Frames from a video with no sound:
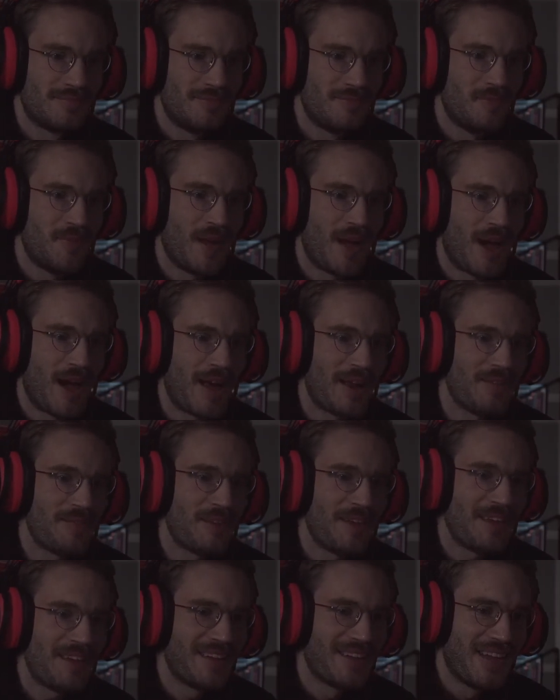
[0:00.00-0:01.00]
Behind
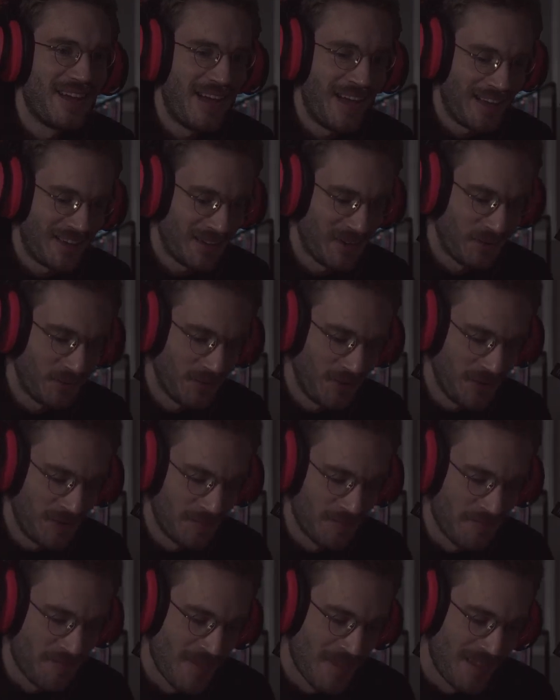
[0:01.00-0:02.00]
me? Ah, good one.
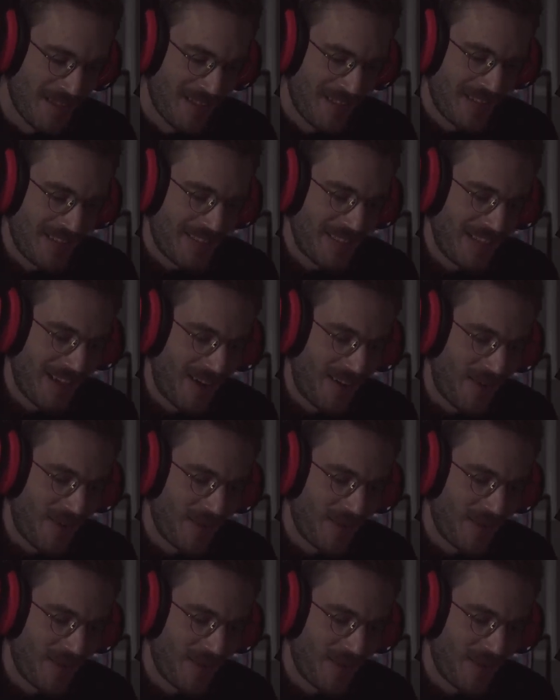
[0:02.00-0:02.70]
Now